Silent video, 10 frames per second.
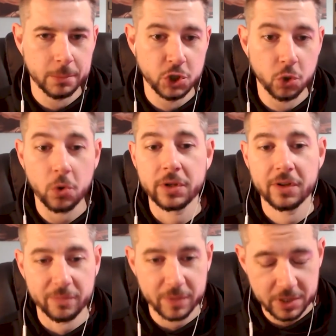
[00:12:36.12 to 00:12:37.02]
The
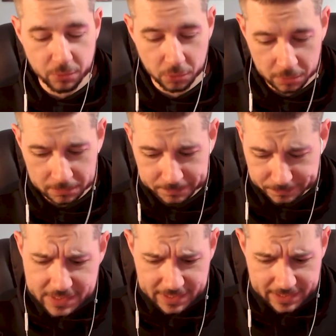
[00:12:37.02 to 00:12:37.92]
majority of people
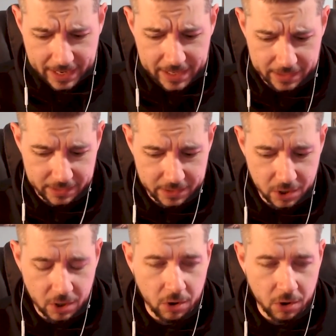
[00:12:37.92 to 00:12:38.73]
today